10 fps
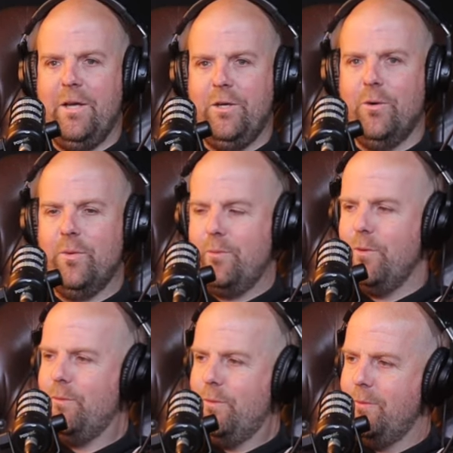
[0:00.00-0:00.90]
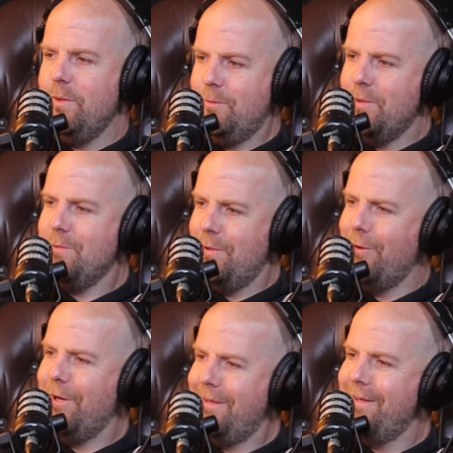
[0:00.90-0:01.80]
you know, we, we, we, we're doing all
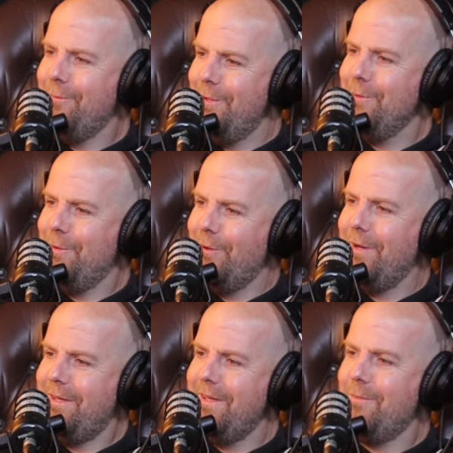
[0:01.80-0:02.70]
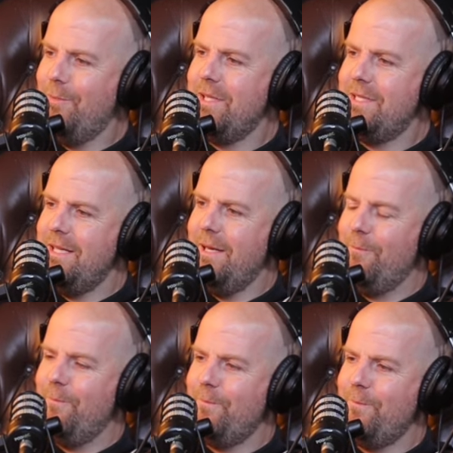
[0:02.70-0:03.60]
right. We're doing all right. But
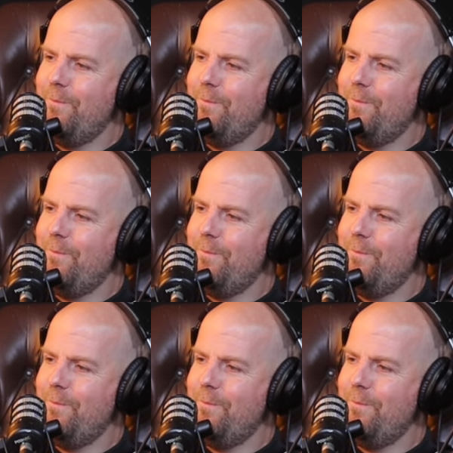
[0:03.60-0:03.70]
um,